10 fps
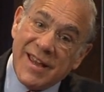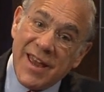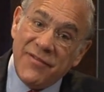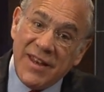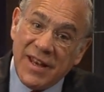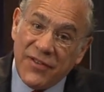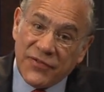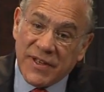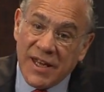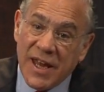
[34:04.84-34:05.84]
the heavy
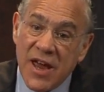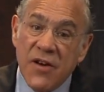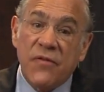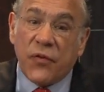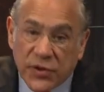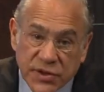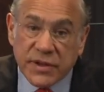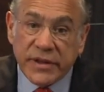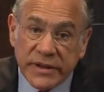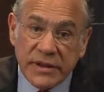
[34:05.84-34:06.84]
lifting
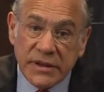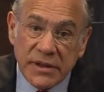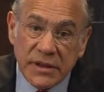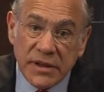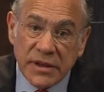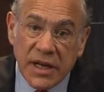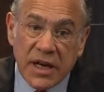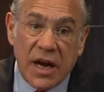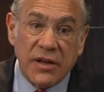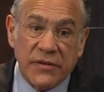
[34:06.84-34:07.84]
first. They
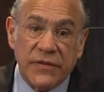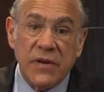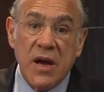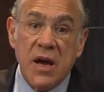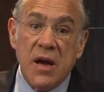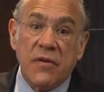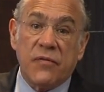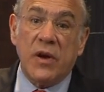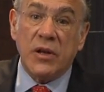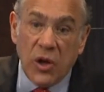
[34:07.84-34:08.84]
kind of
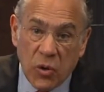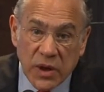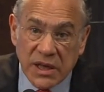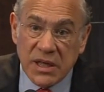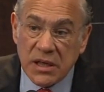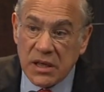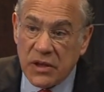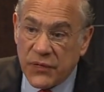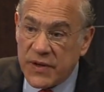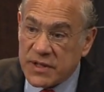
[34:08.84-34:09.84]
front-loaded
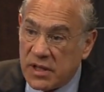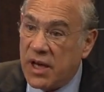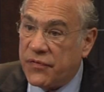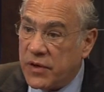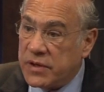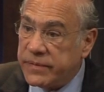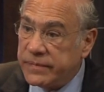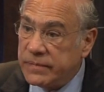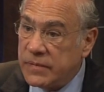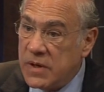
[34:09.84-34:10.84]
the fiscal effort.
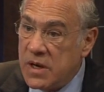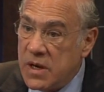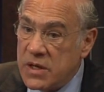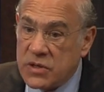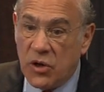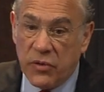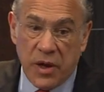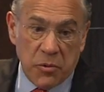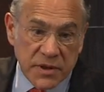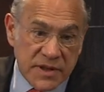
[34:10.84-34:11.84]
So
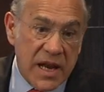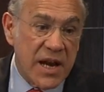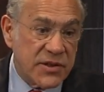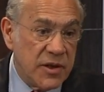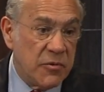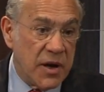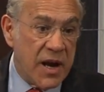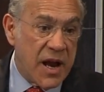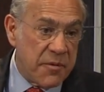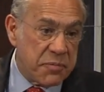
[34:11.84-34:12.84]
they were slashing
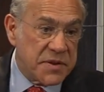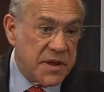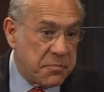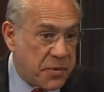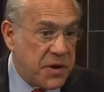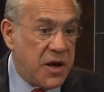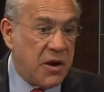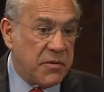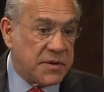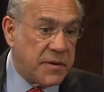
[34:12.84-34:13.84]
1.5% per
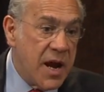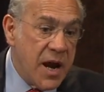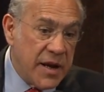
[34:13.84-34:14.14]
year. Instead,